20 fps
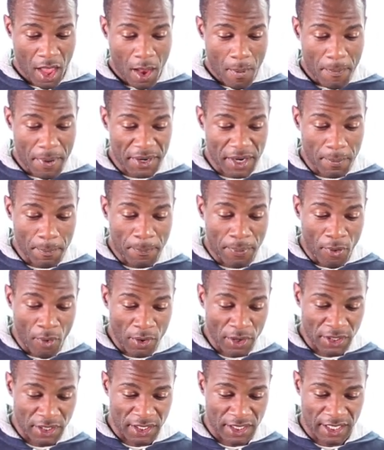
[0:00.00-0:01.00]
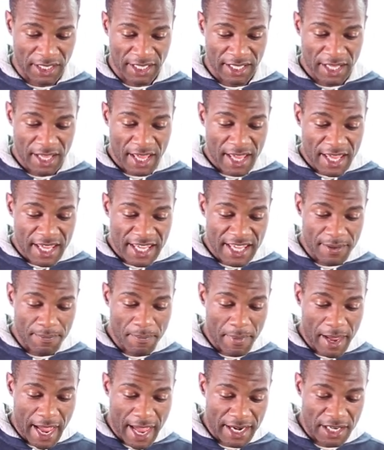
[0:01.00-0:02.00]
but importantly, he
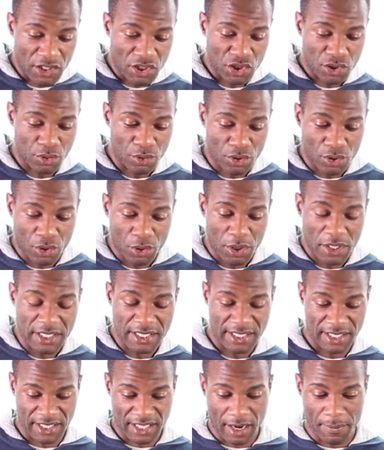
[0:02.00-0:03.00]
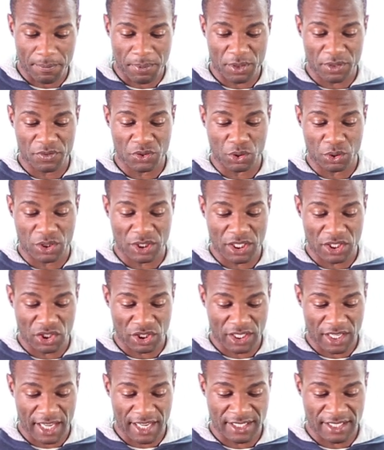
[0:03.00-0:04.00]
managed to increase the number of
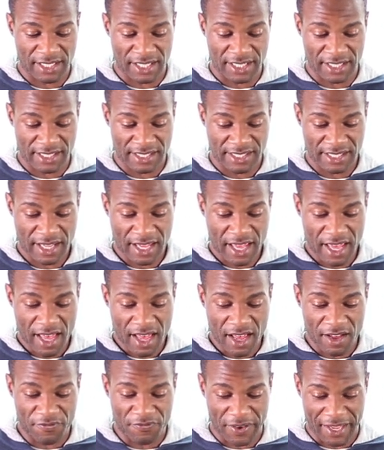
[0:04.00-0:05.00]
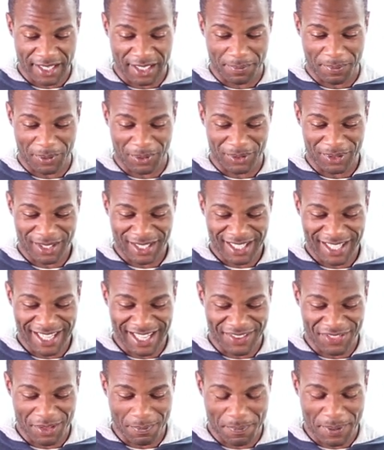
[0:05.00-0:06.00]
strategic ideas available
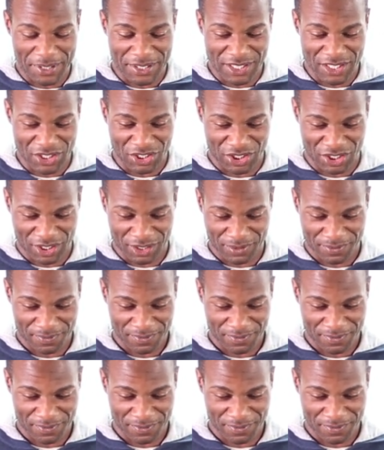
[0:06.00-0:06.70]
in the position.